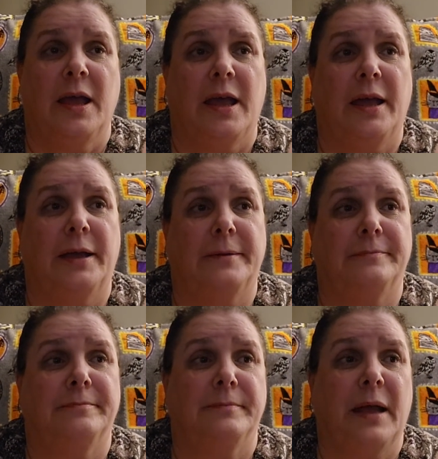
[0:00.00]

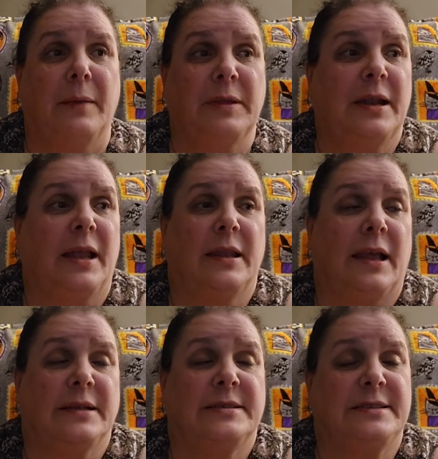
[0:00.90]
I mean,
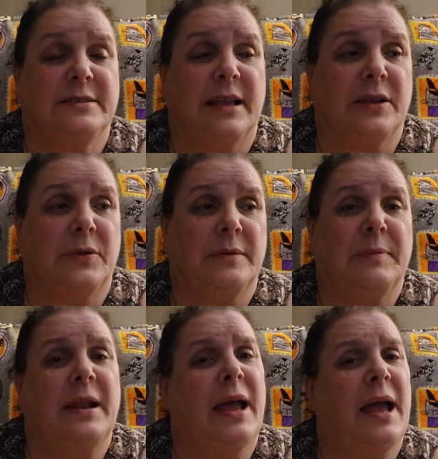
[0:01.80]
I still like going,
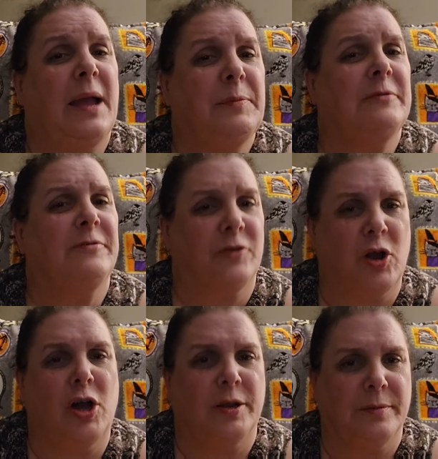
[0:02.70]
but I prefer
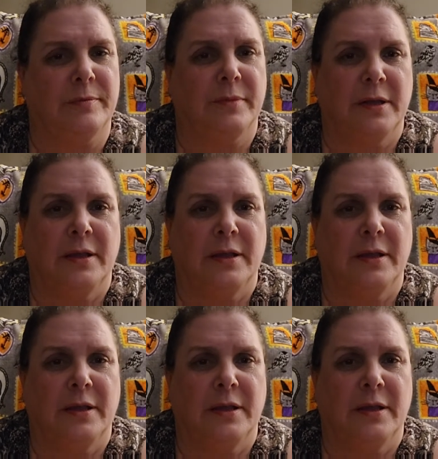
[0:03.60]
autumn.